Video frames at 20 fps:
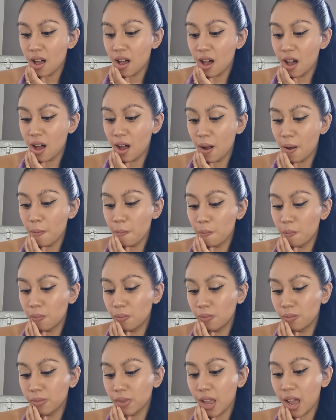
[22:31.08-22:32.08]

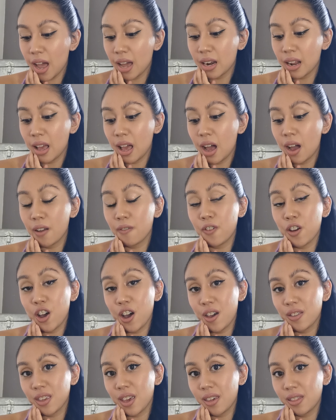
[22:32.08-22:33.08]
And I've
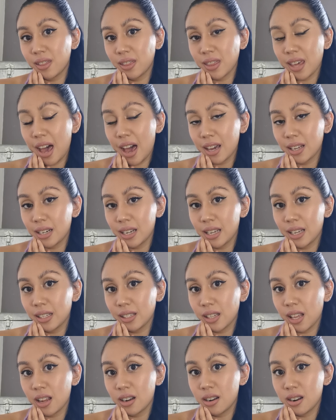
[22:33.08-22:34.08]
heard that
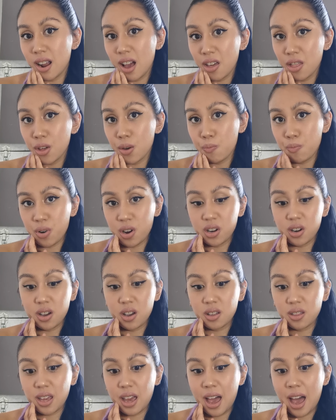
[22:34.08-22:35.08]
is another
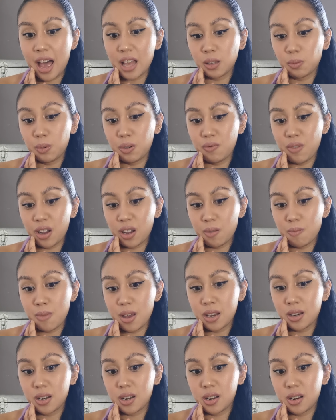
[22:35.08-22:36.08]
product that has been
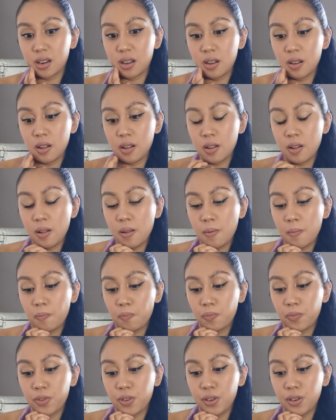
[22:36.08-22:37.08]
recommended
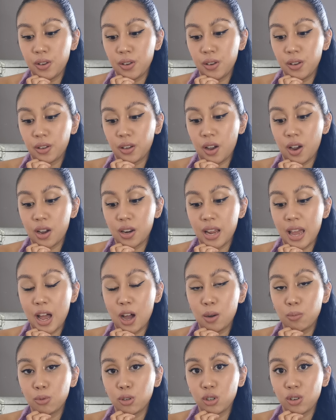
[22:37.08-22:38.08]
to kind of
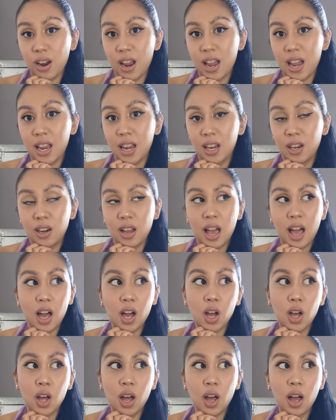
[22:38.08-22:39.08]
help train
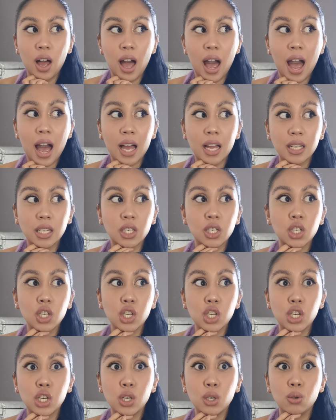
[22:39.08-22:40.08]
and
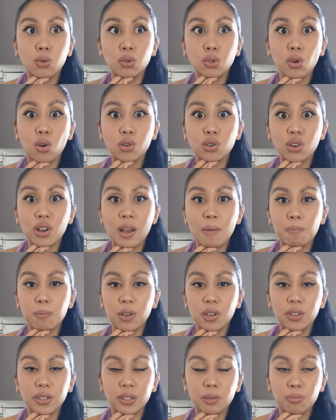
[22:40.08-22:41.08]
use on your
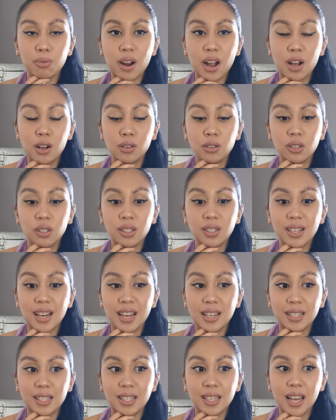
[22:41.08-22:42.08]
implanted brows
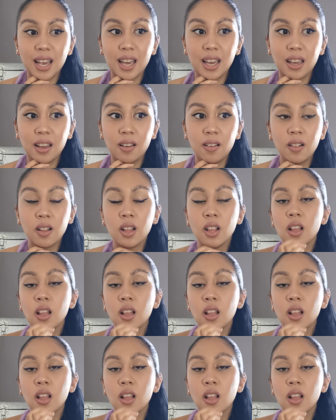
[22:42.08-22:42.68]
day to day.